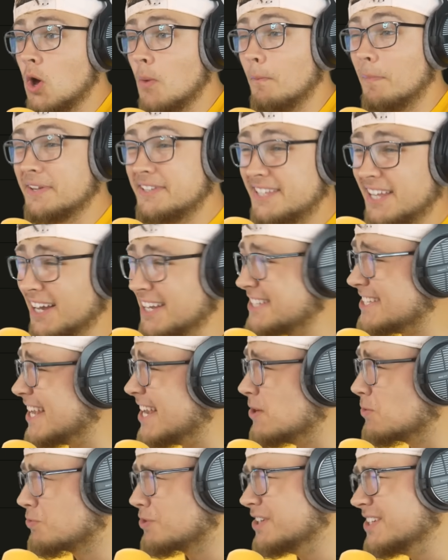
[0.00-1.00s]
But does
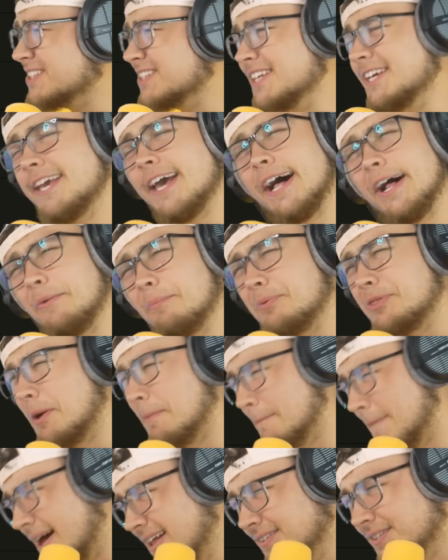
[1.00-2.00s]
he really help the
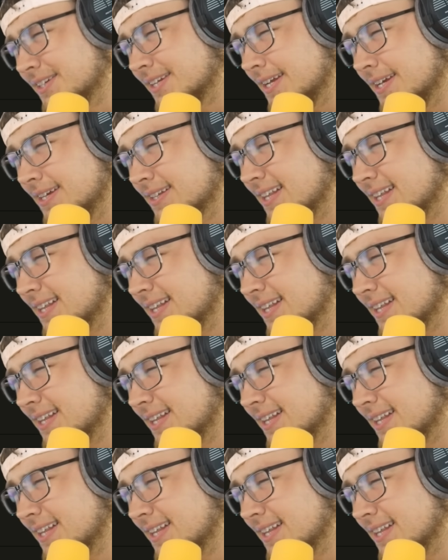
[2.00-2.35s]
melody?